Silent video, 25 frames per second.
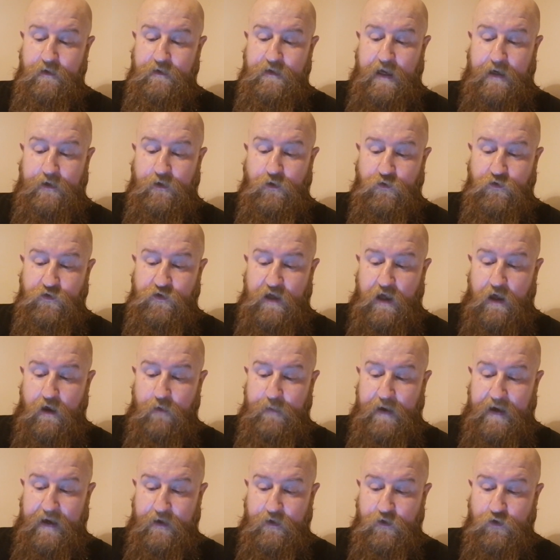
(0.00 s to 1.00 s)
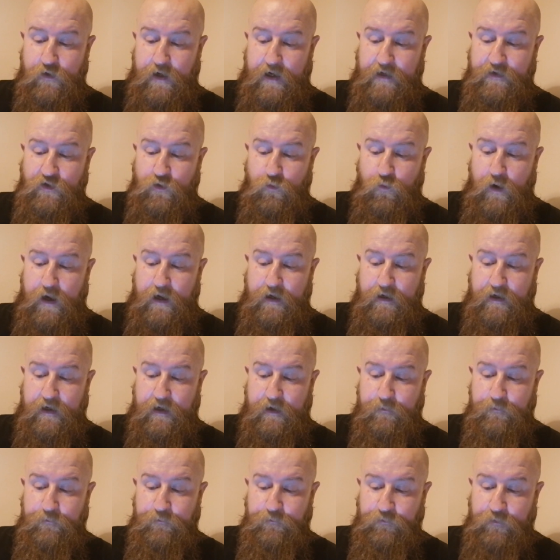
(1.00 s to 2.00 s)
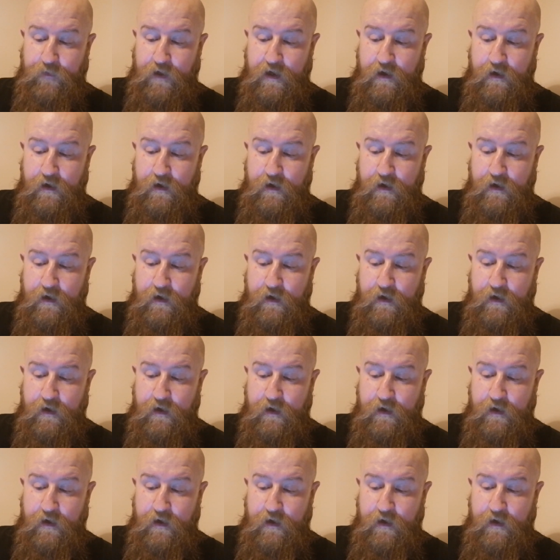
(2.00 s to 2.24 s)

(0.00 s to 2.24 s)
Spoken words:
Daniel's cellmate had tried to wake him,